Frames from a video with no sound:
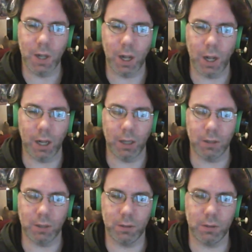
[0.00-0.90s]
I
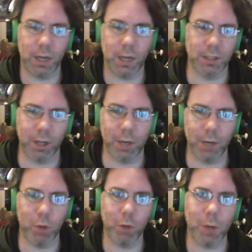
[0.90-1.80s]
started on
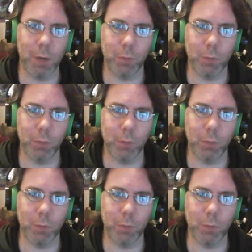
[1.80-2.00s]
Pokemon